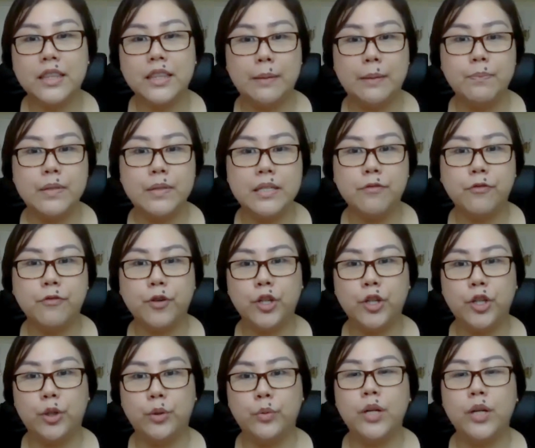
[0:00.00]
tips for
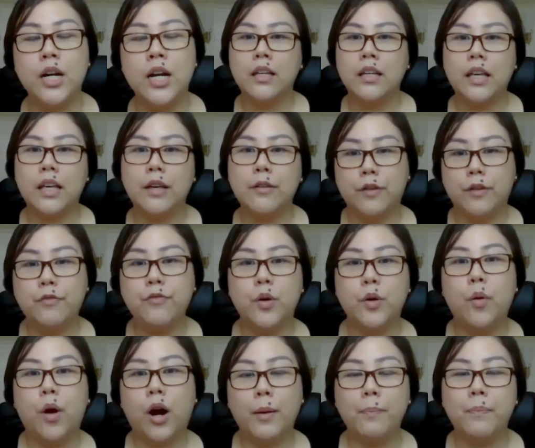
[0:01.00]
you if
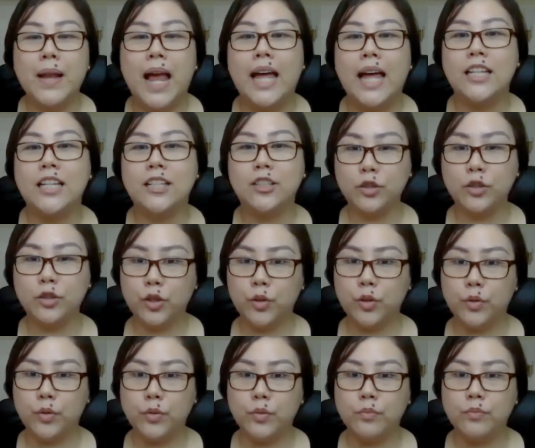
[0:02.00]
you are planning
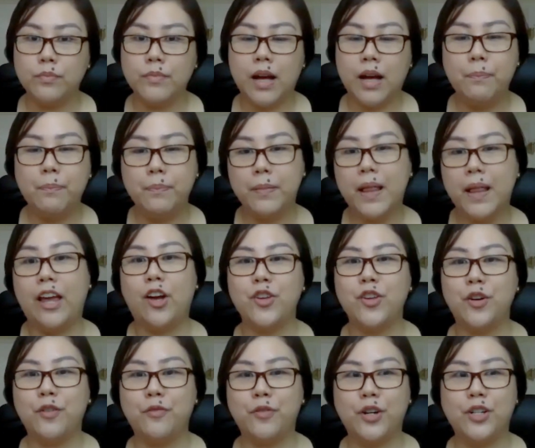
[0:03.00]
to apply on
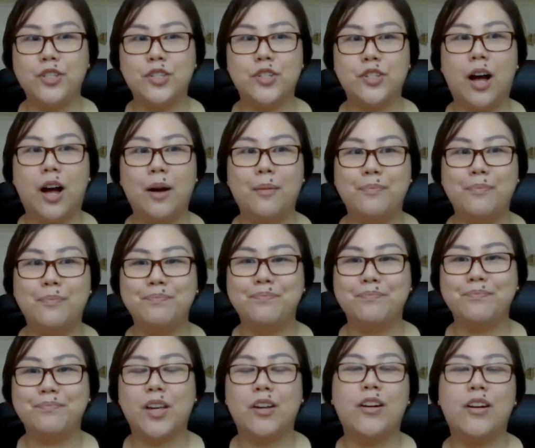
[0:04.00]
your first job.
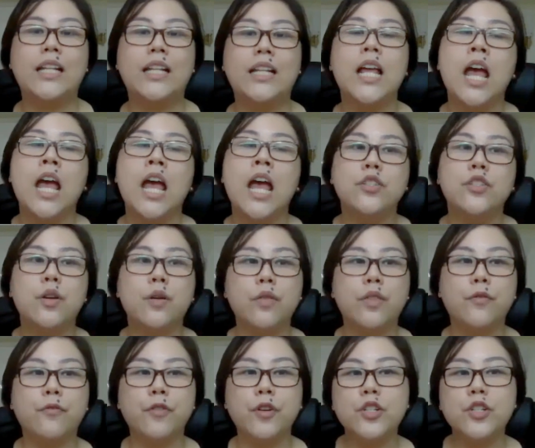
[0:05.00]
All right. So
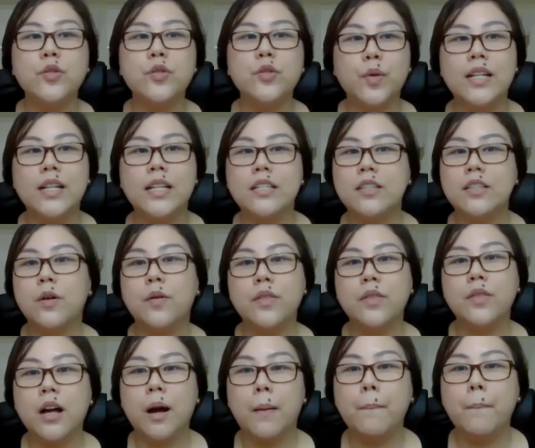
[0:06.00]
the first one is know
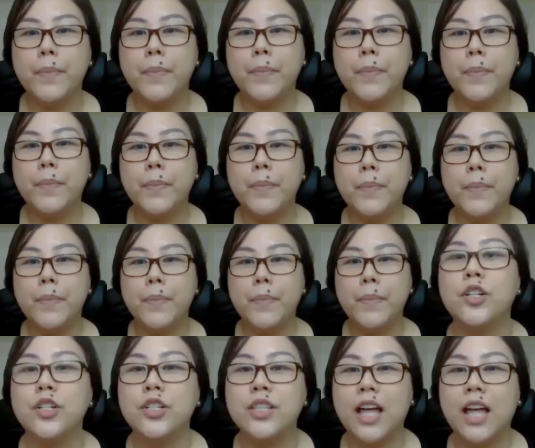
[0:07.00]
the company and
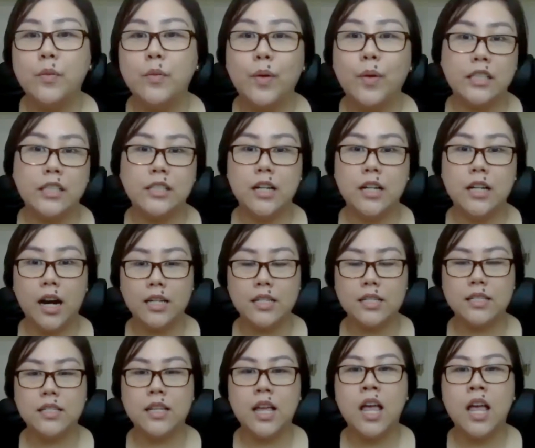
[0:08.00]
understand what it
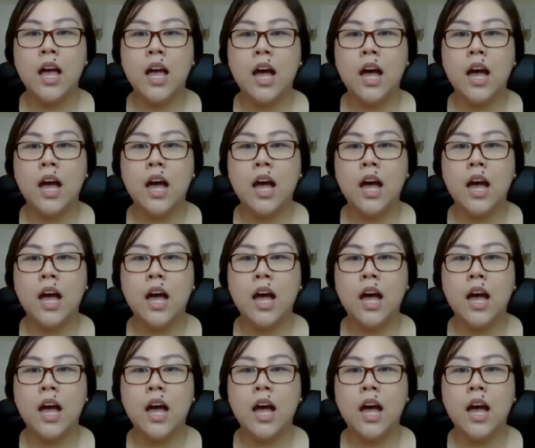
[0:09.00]
does.